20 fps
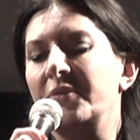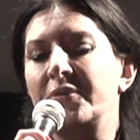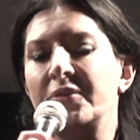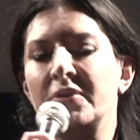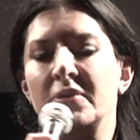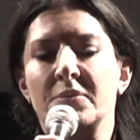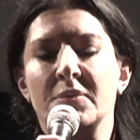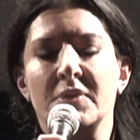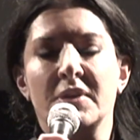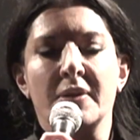
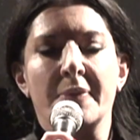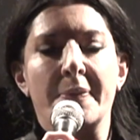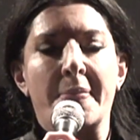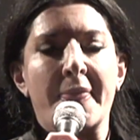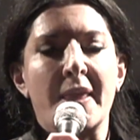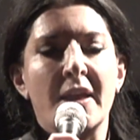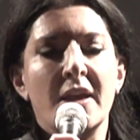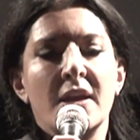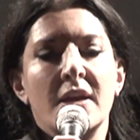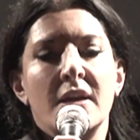from
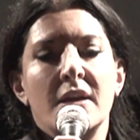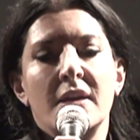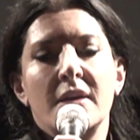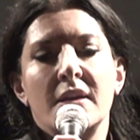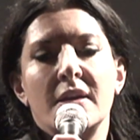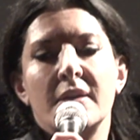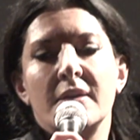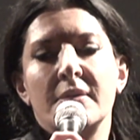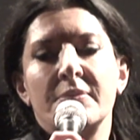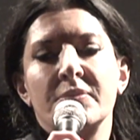
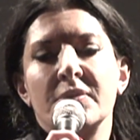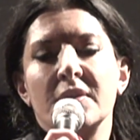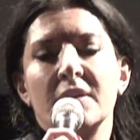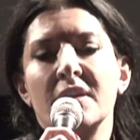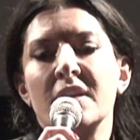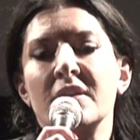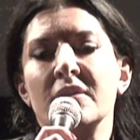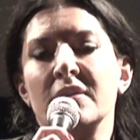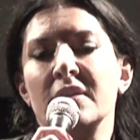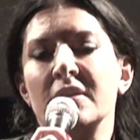
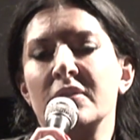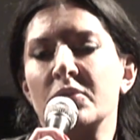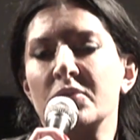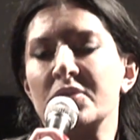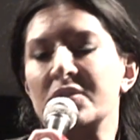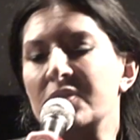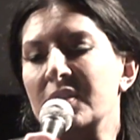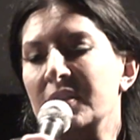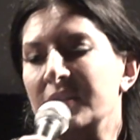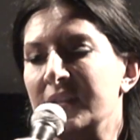
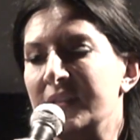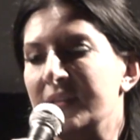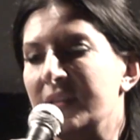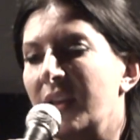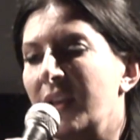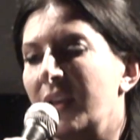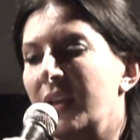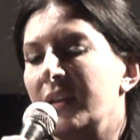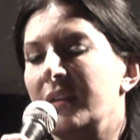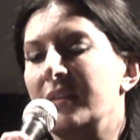industrial
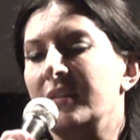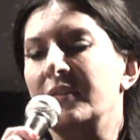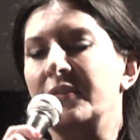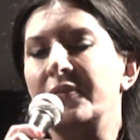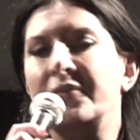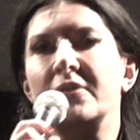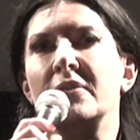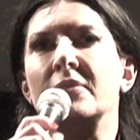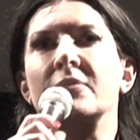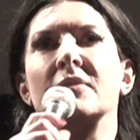design,
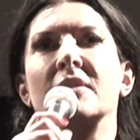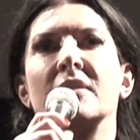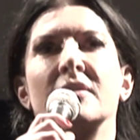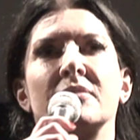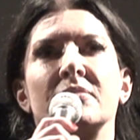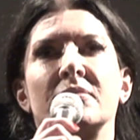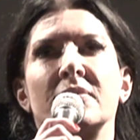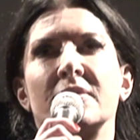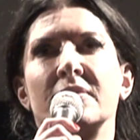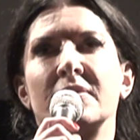from
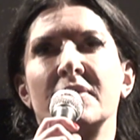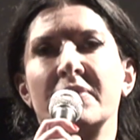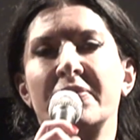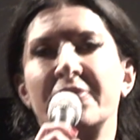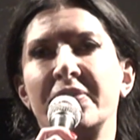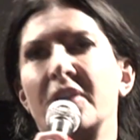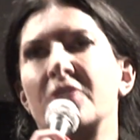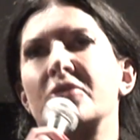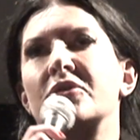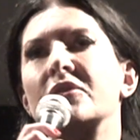the
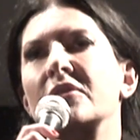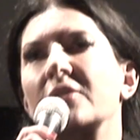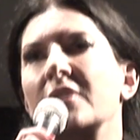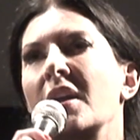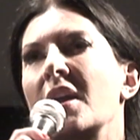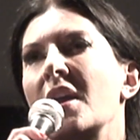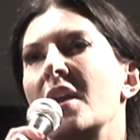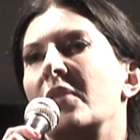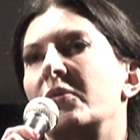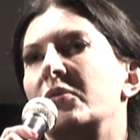fashion,
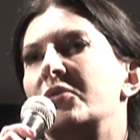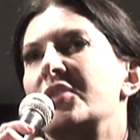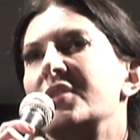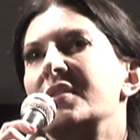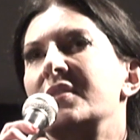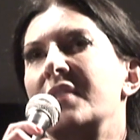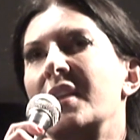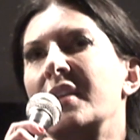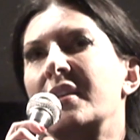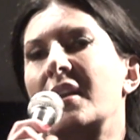who
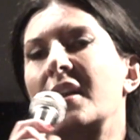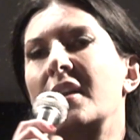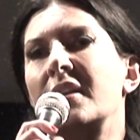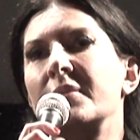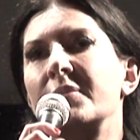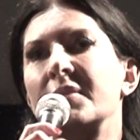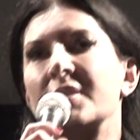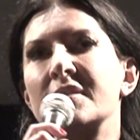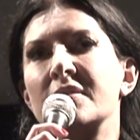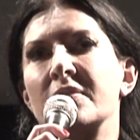just take
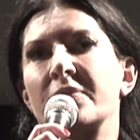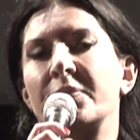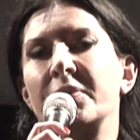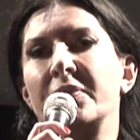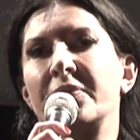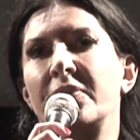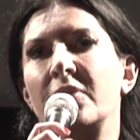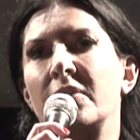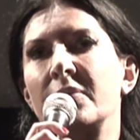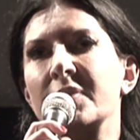elements of
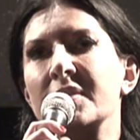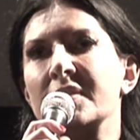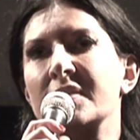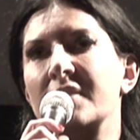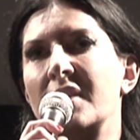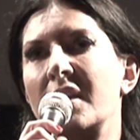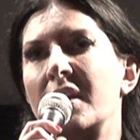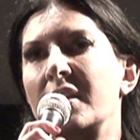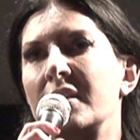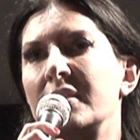
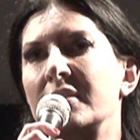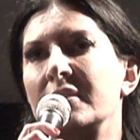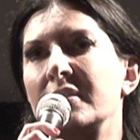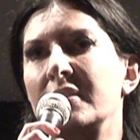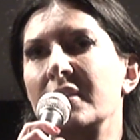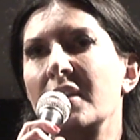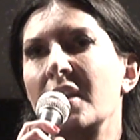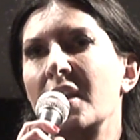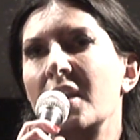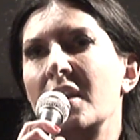performance
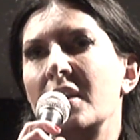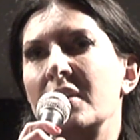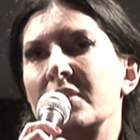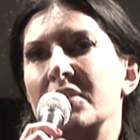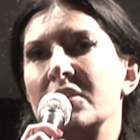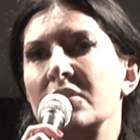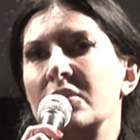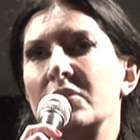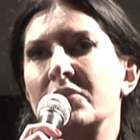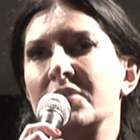and,
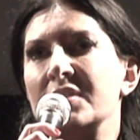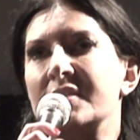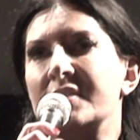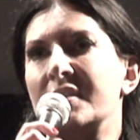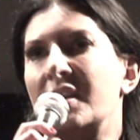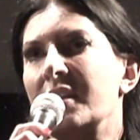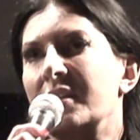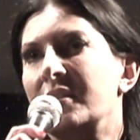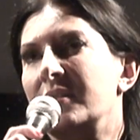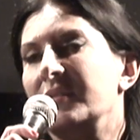you know,
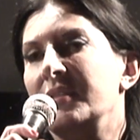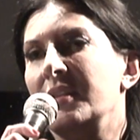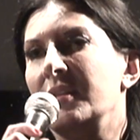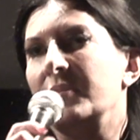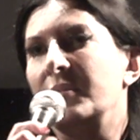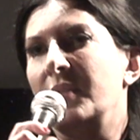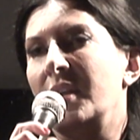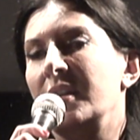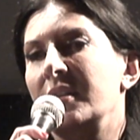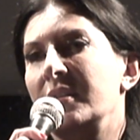recycle
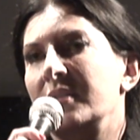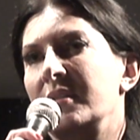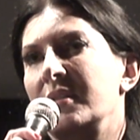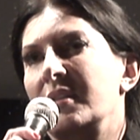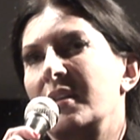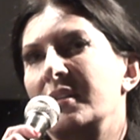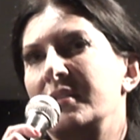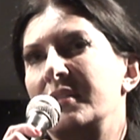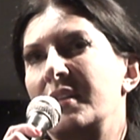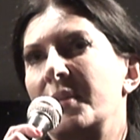them
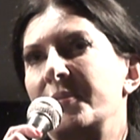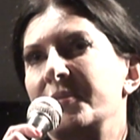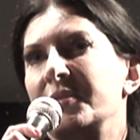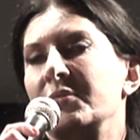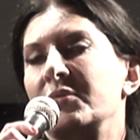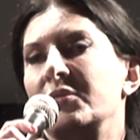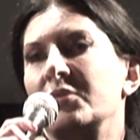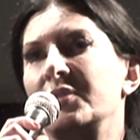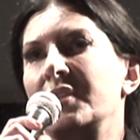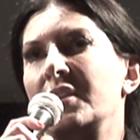and adapt
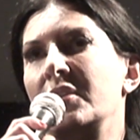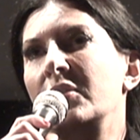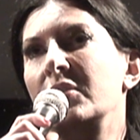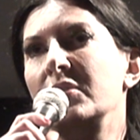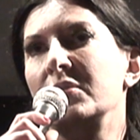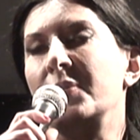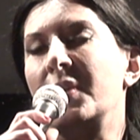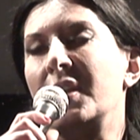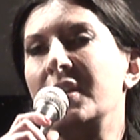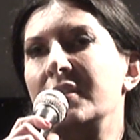them to their
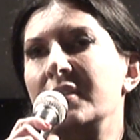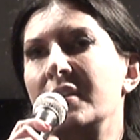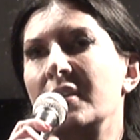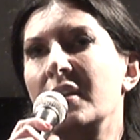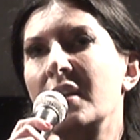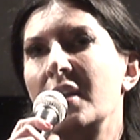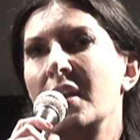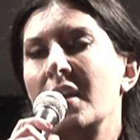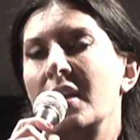own media.